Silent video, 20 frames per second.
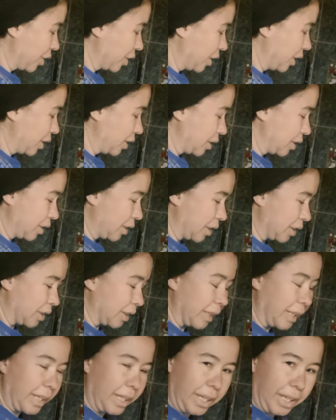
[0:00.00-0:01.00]
dishes, just
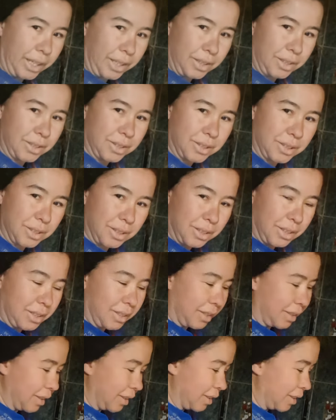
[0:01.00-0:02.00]
in case
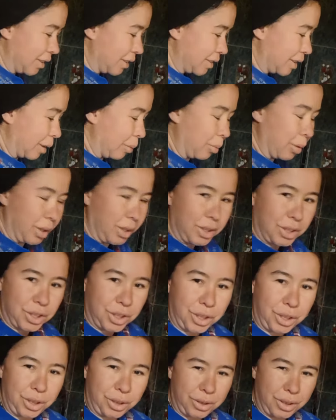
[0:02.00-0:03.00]
someone is
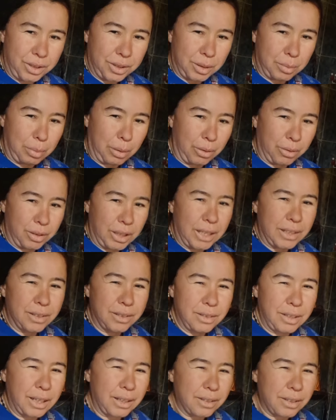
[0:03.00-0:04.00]
curious about.
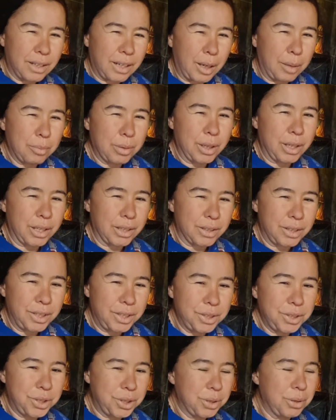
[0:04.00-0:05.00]
Not that I'm gonna
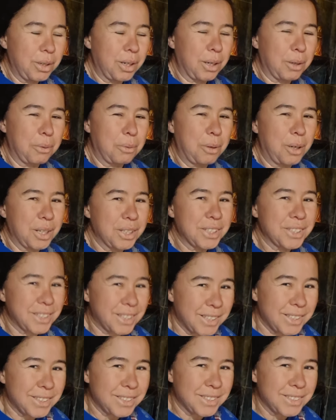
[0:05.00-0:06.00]
teach you how to wash
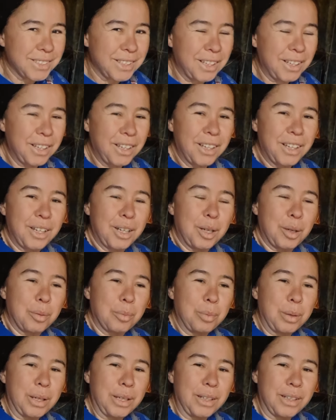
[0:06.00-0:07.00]
dishes,
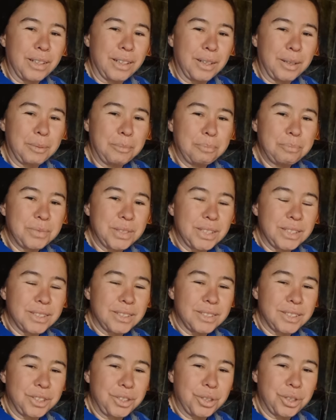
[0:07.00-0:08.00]
but
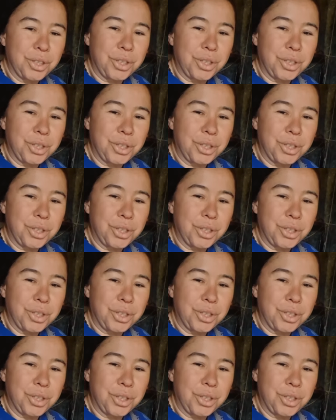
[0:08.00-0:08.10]
just so you're